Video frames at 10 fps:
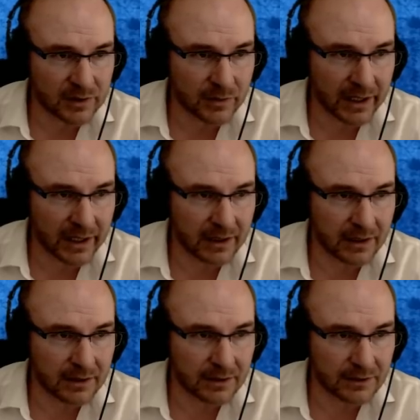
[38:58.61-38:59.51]

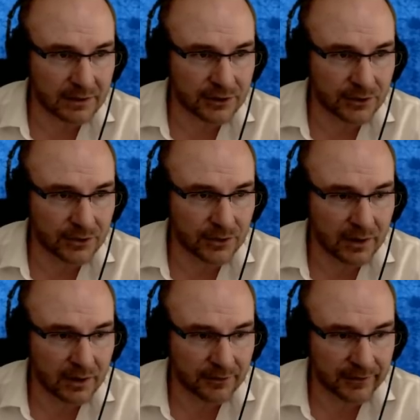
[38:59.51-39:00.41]
between
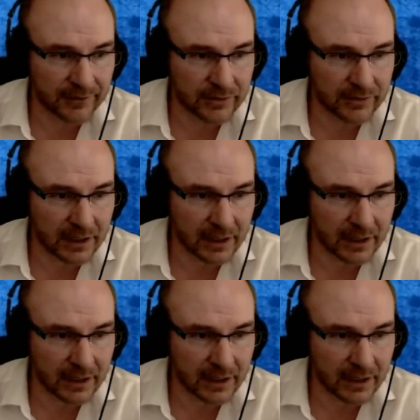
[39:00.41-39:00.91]
two fig tree